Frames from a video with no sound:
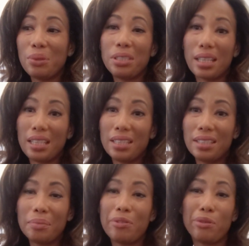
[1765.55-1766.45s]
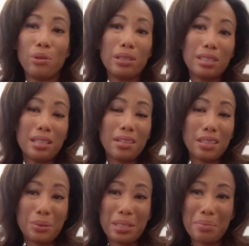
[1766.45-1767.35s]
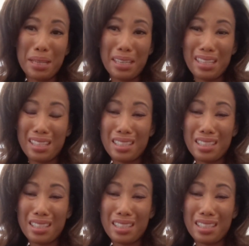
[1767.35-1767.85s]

wish I had done before this lockdown was get my hair